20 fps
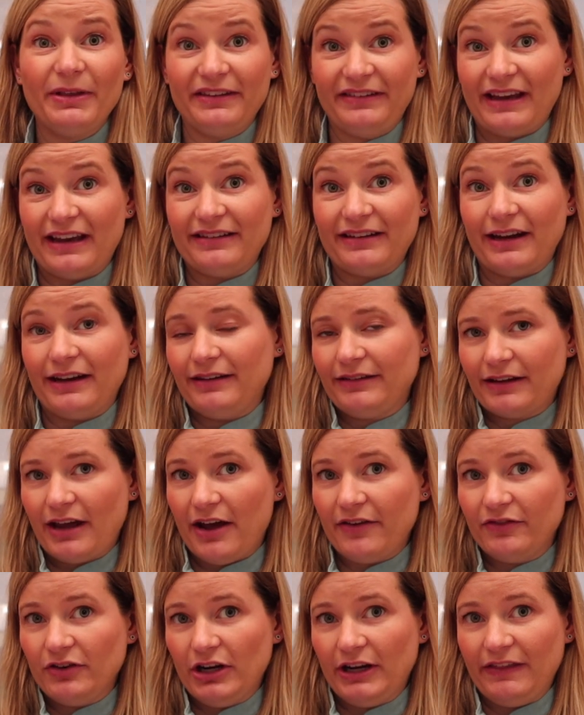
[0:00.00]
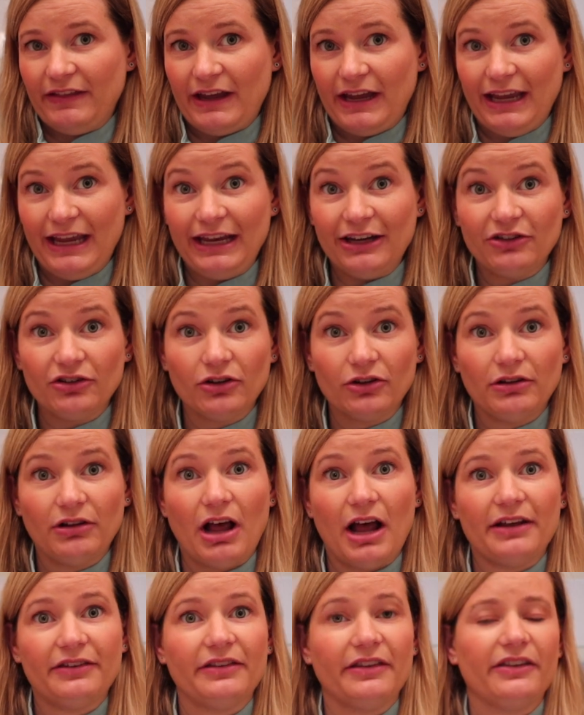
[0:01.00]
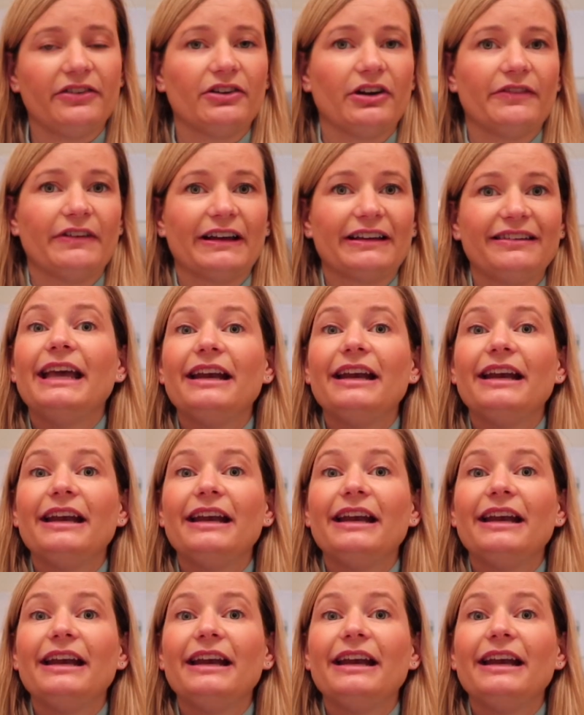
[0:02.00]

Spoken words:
placenta is covering the internal os of the cervix,